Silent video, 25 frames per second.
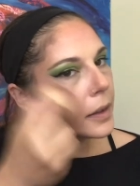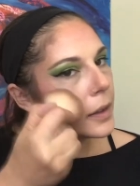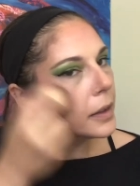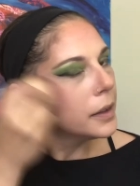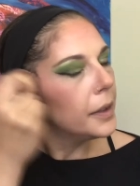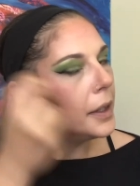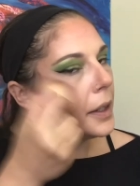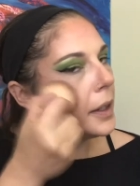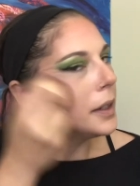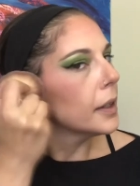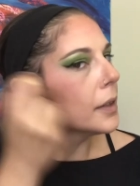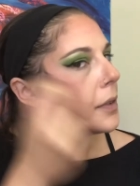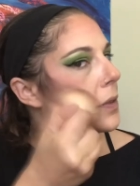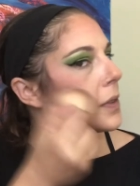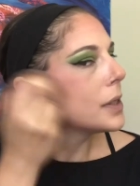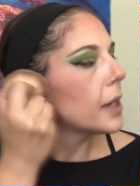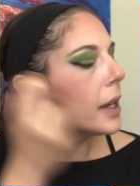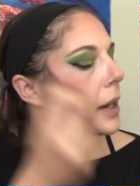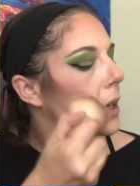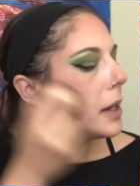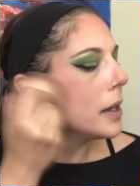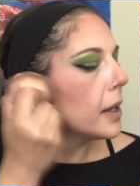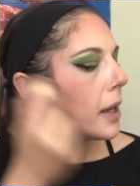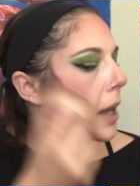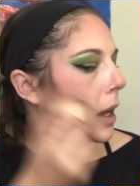The gift set
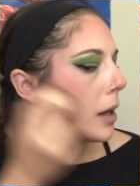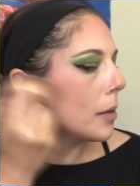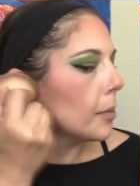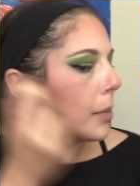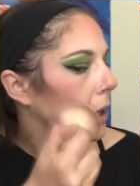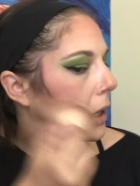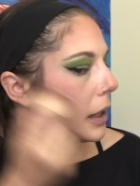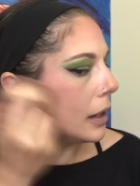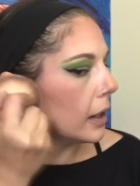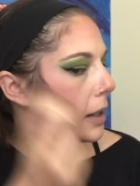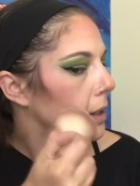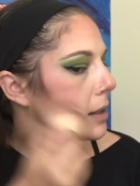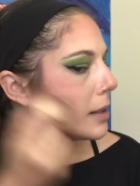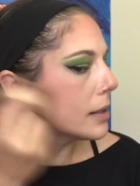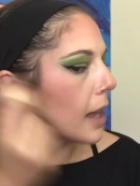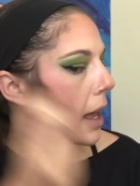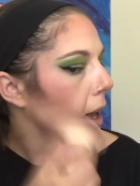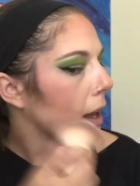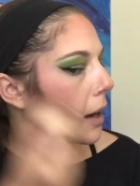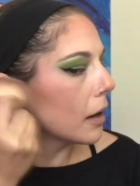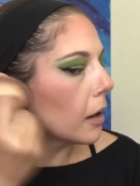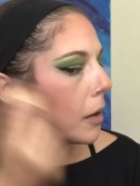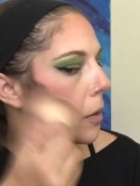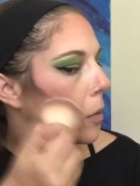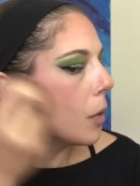he came in, it sat
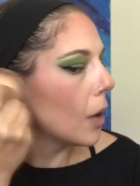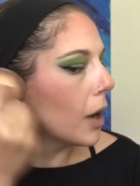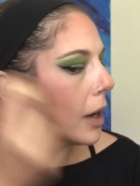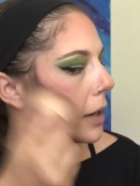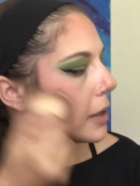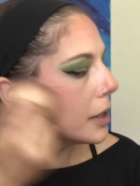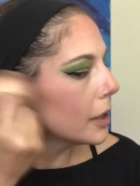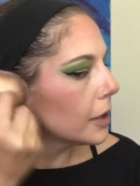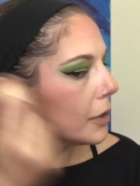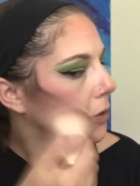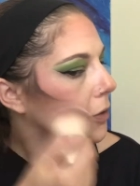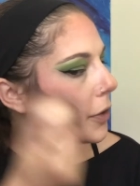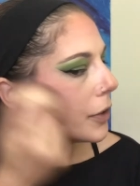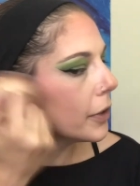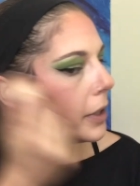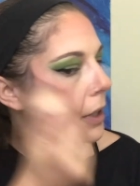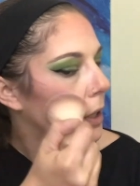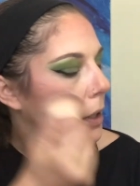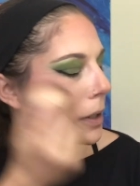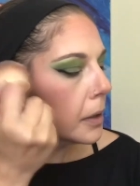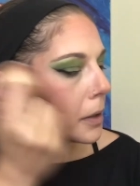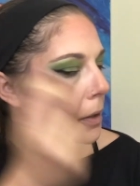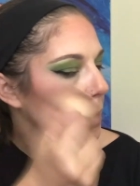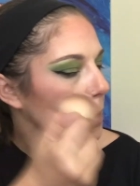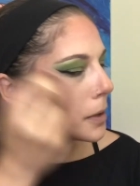unwanted for
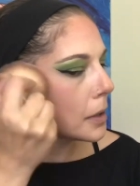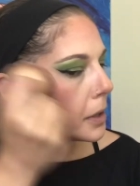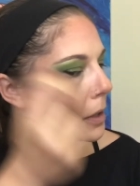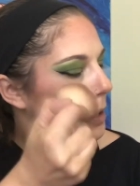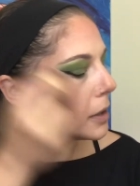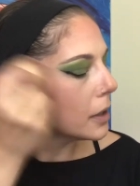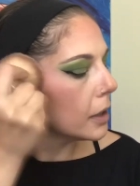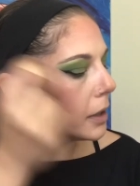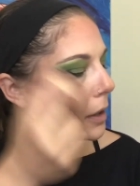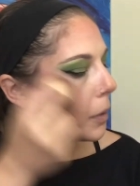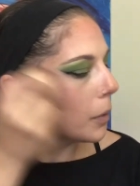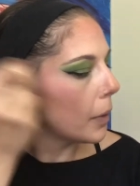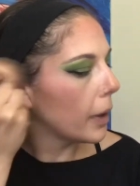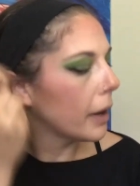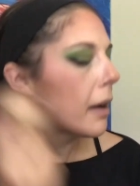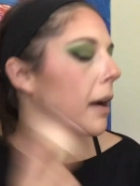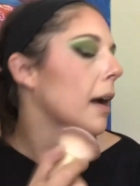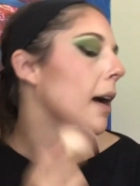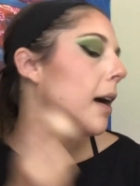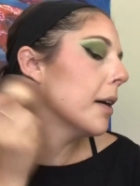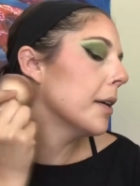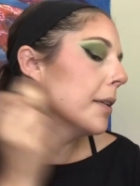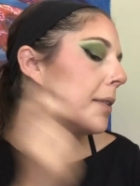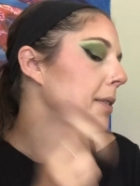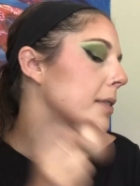years in the
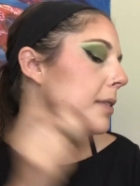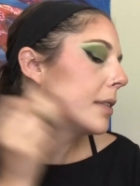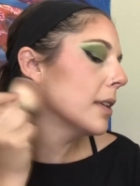warehouse.